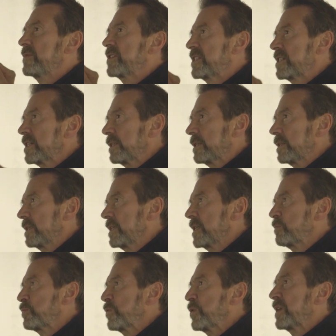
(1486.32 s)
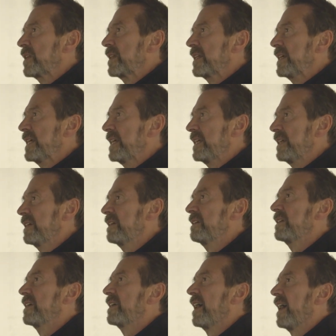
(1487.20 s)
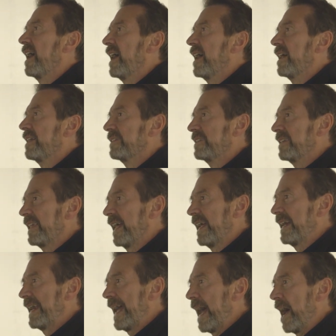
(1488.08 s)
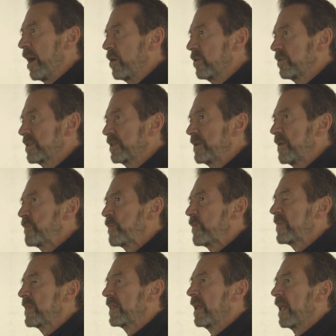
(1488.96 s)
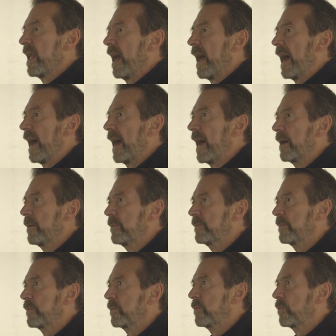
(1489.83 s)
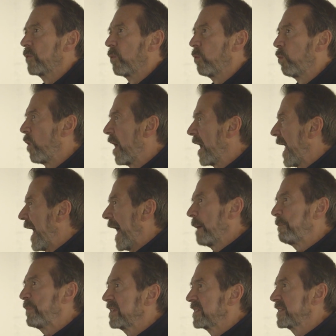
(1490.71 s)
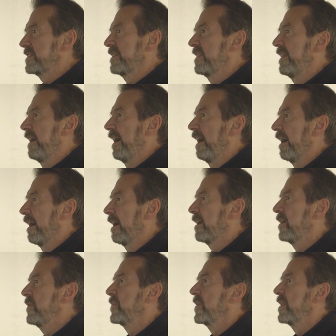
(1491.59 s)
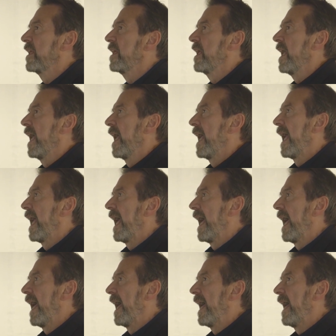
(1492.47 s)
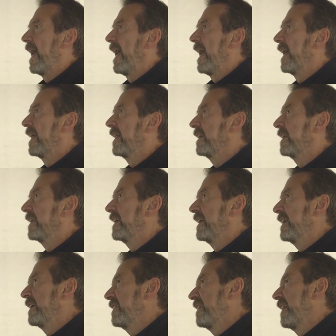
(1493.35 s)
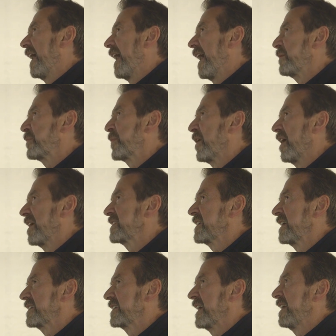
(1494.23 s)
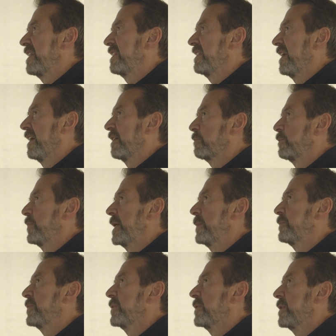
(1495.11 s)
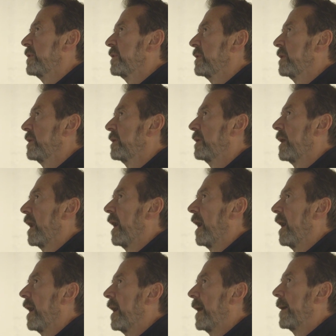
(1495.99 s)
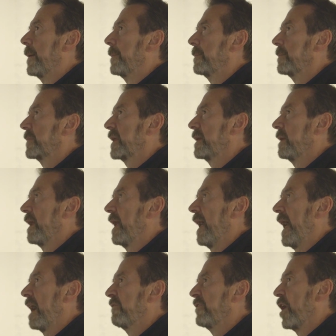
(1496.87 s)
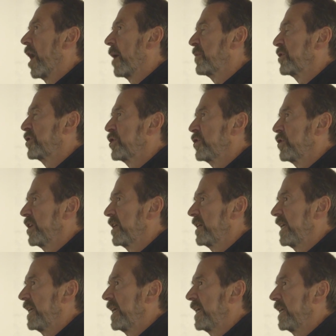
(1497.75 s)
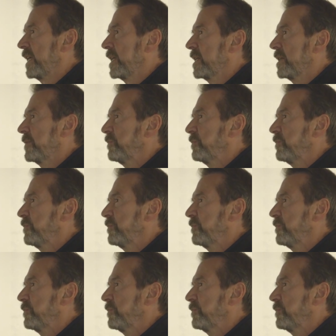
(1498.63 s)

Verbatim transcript: deliberately uh, laid out. Um, what happens there? And in that process, I think people um, have an opportunity